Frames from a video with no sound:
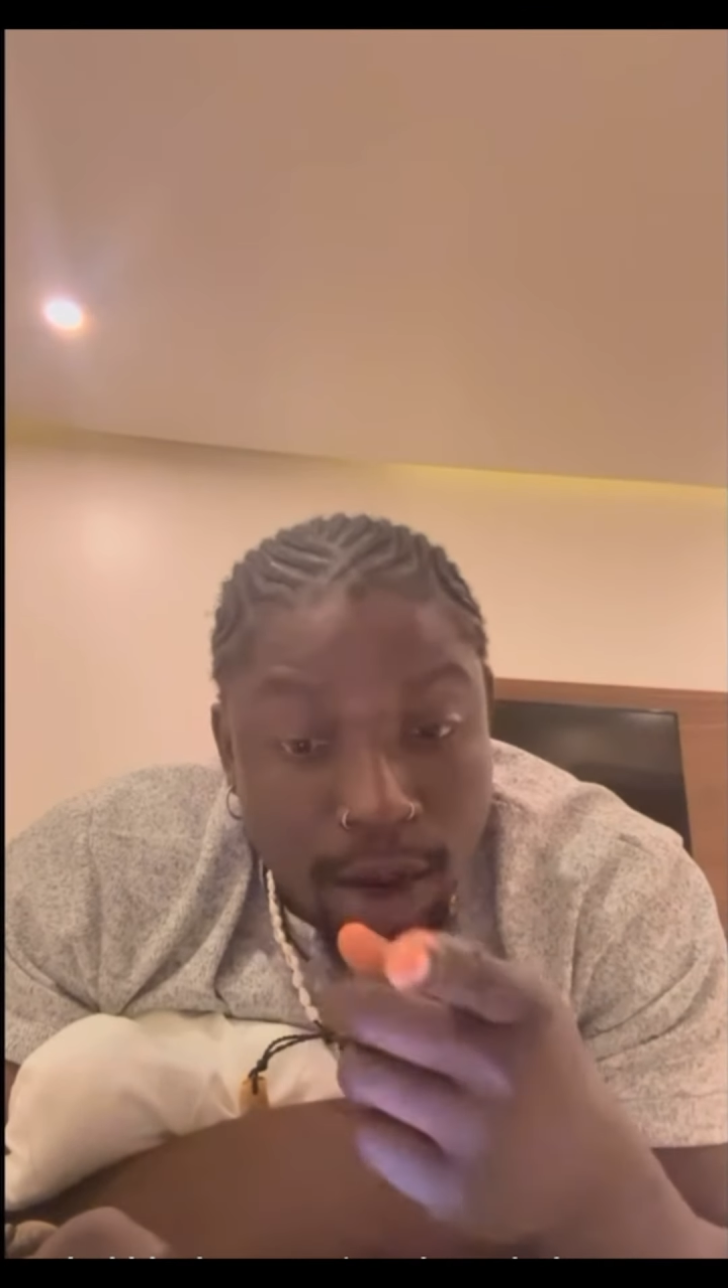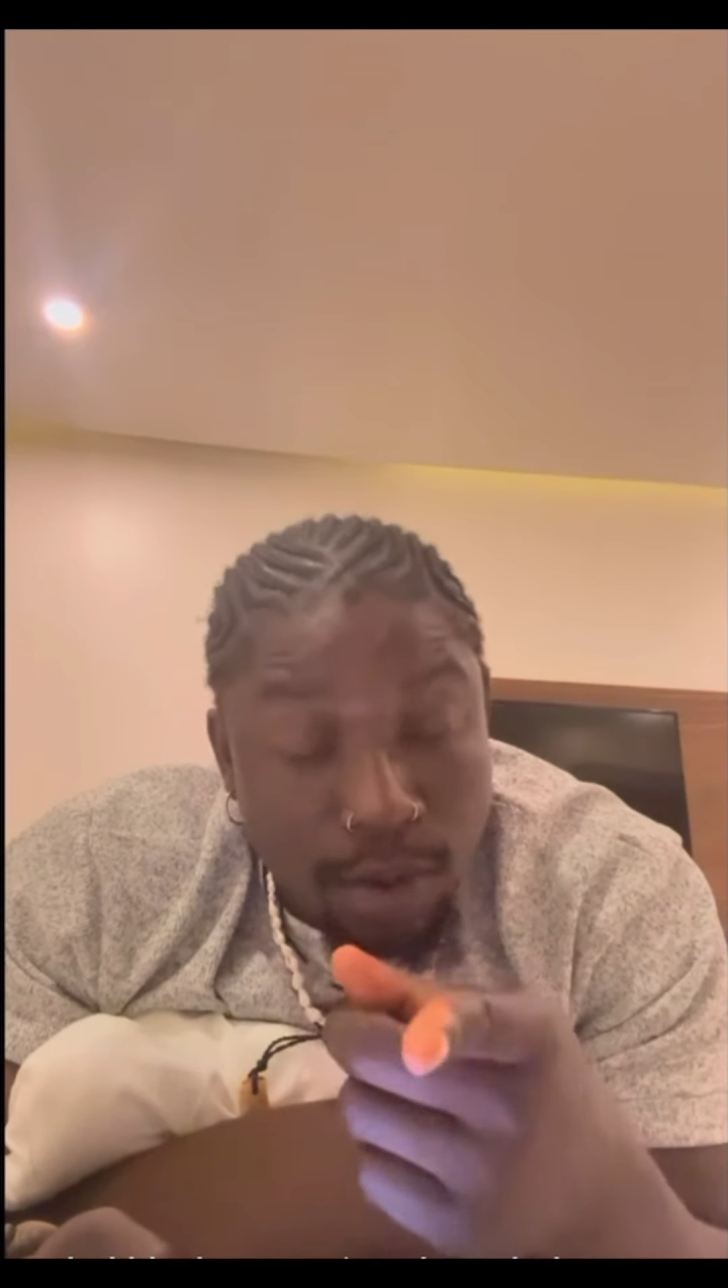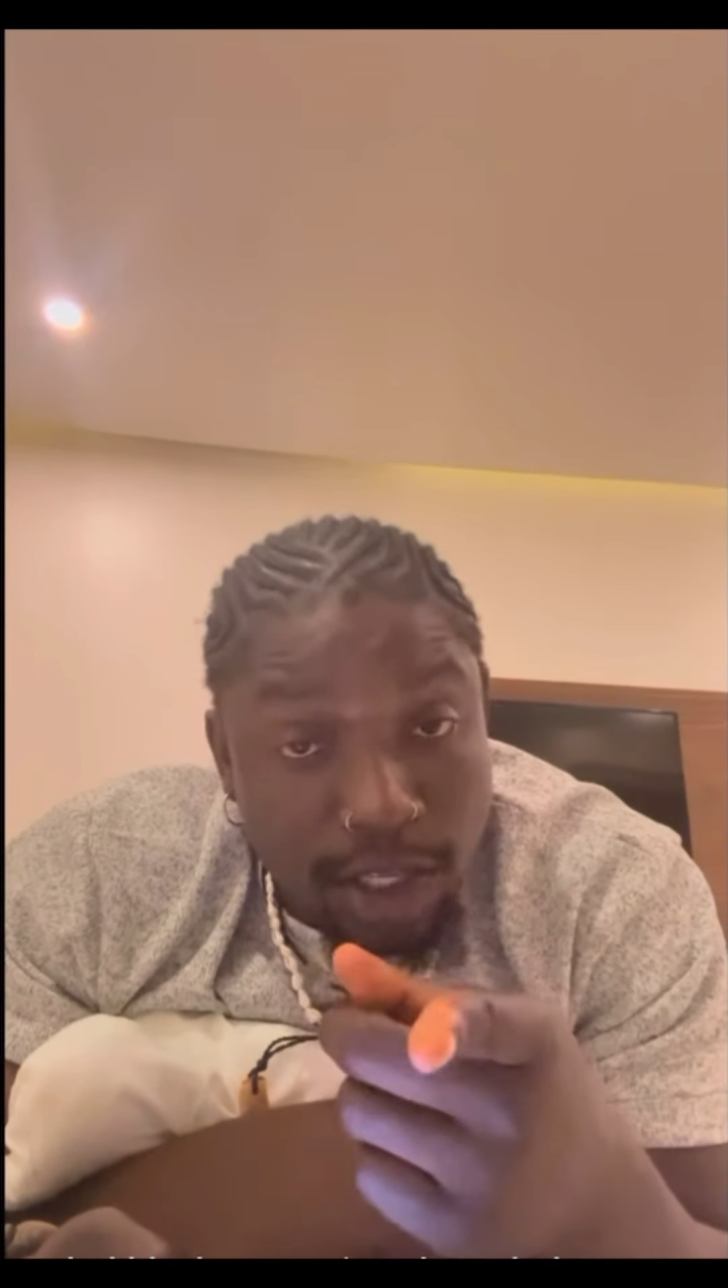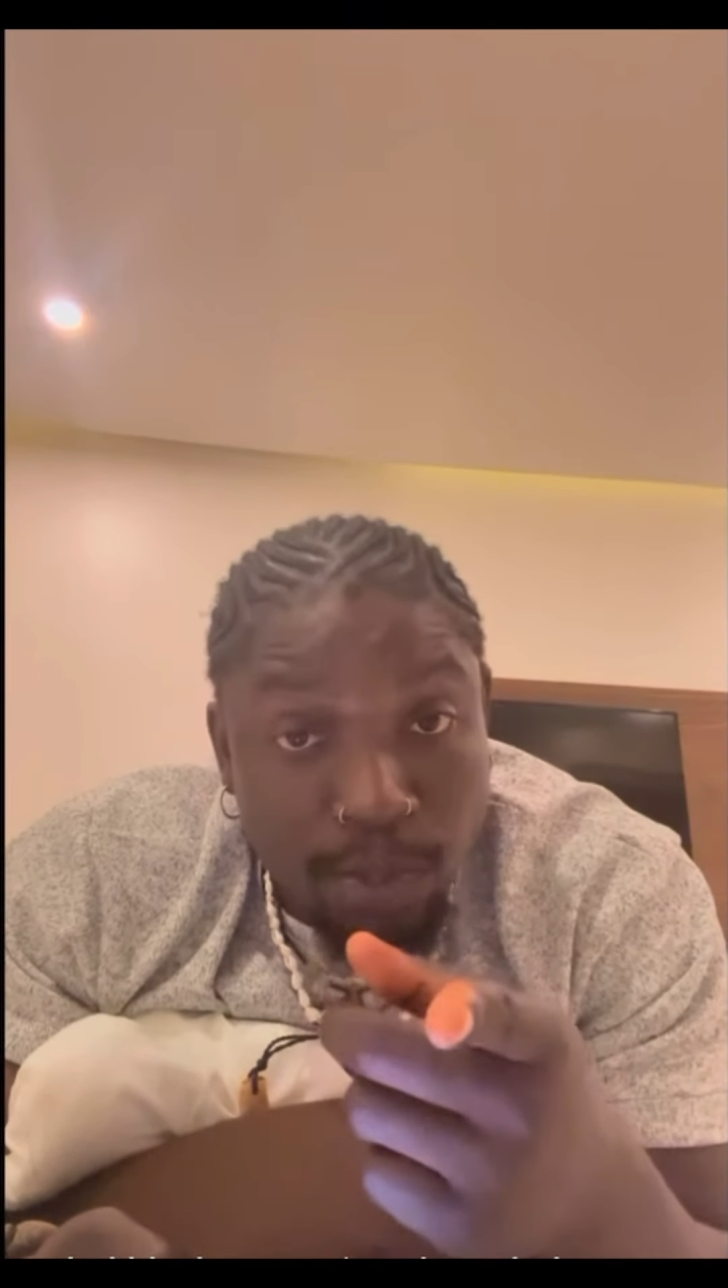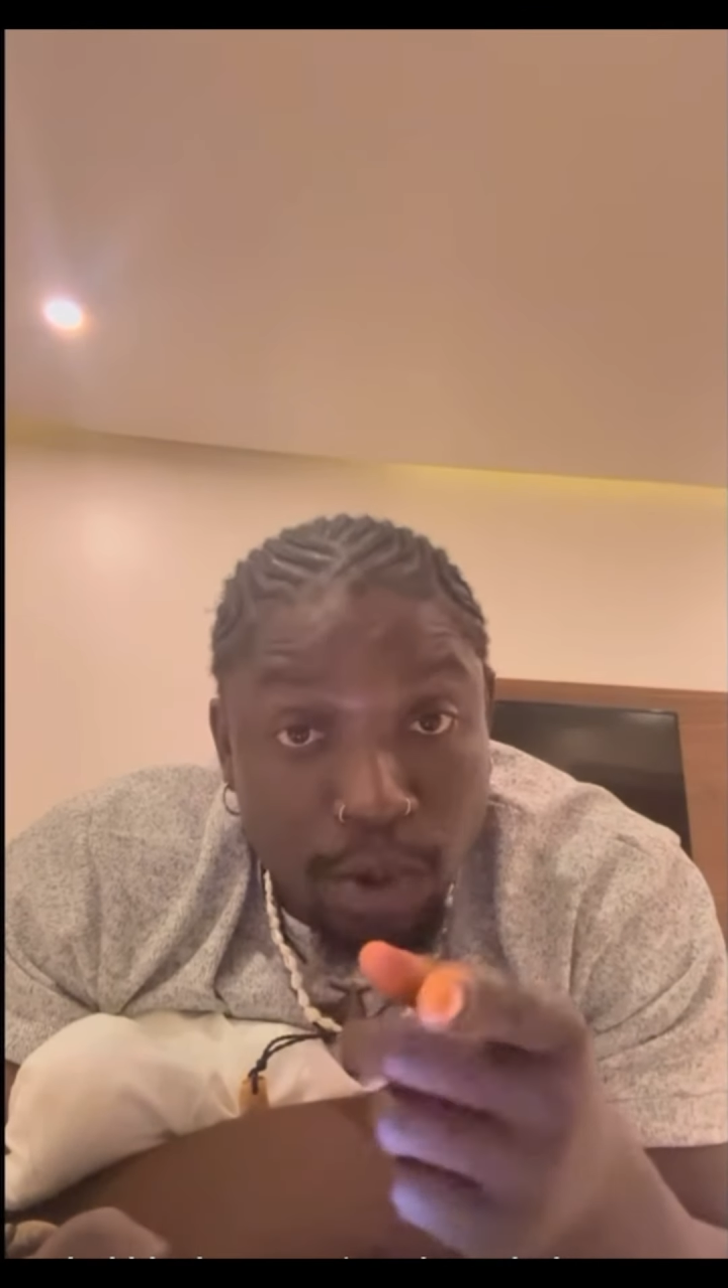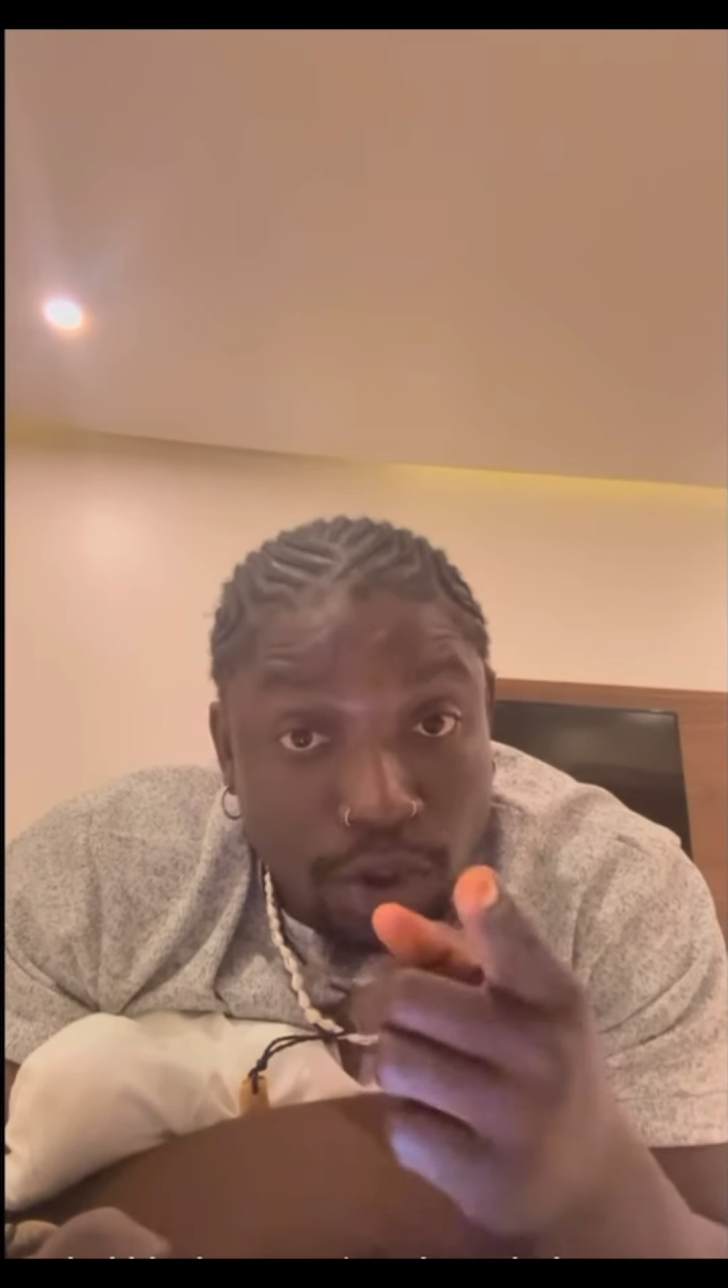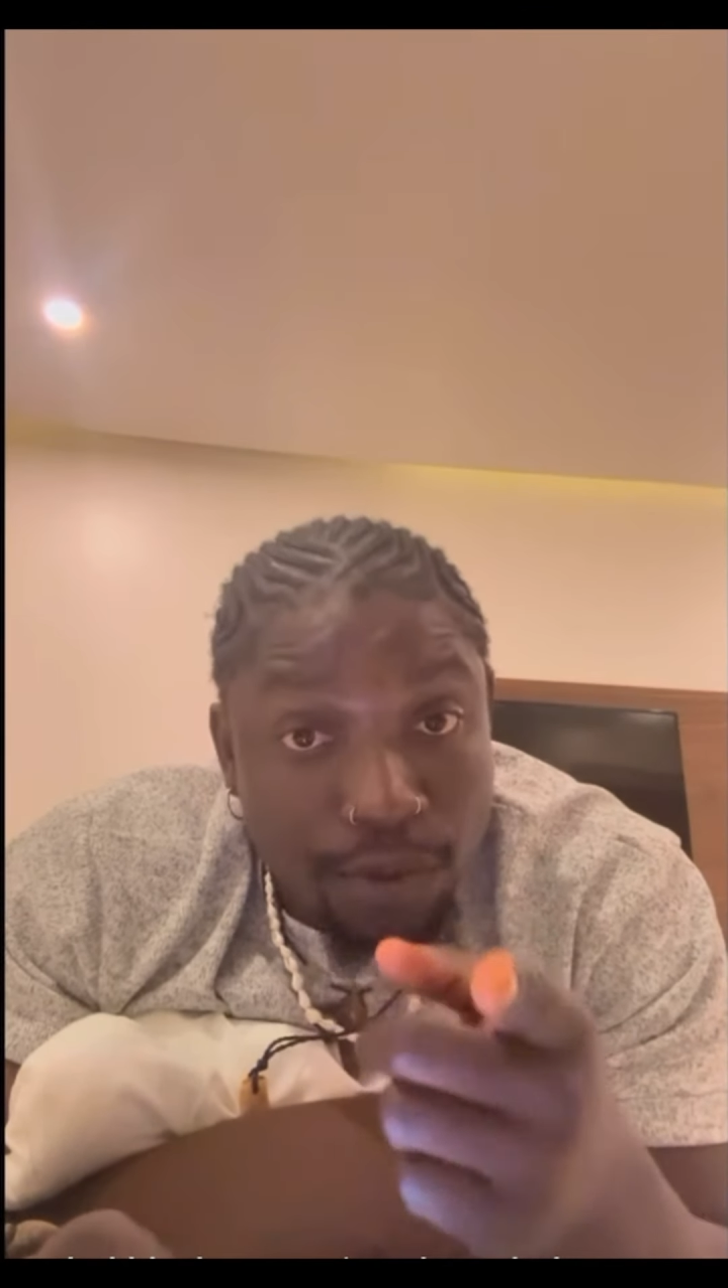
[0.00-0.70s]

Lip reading: will expose you